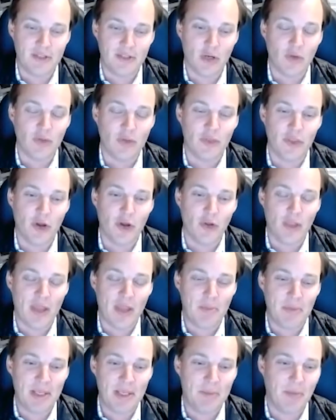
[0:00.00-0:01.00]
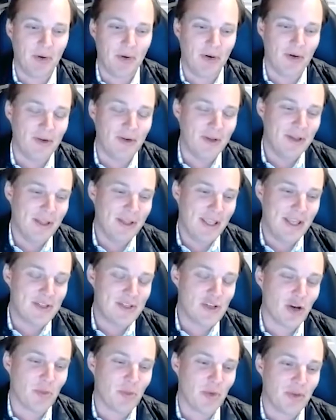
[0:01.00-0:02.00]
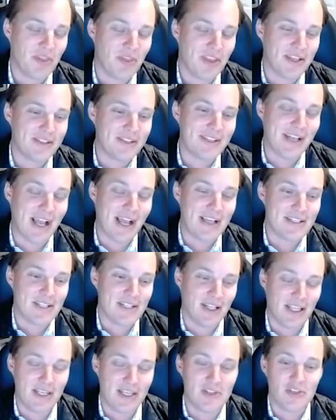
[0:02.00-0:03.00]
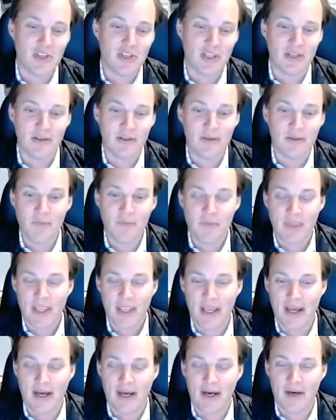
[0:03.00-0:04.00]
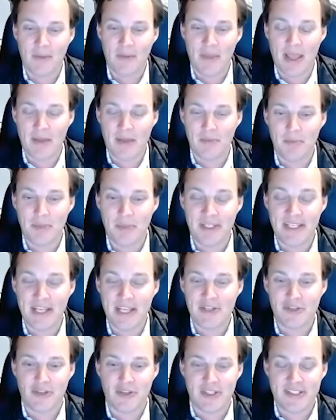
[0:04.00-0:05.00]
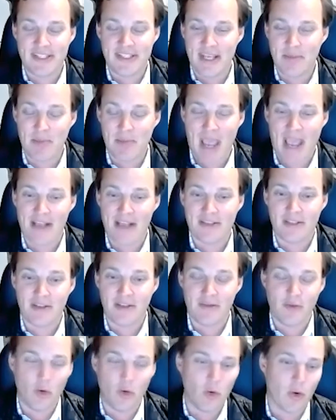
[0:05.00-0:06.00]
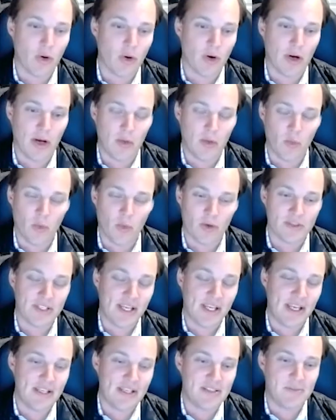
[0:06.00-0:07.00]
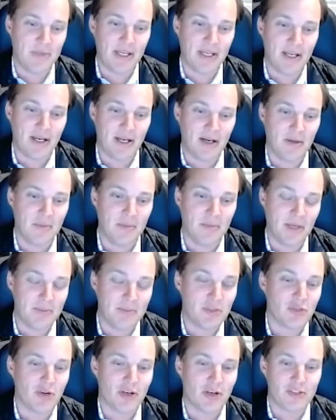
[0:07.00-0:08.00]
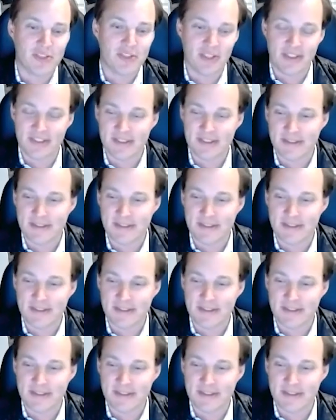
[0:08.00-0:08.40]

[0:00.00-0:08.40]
Don't let people interpret things in isolation and potentially stay passive, or at worst case become obstructionists.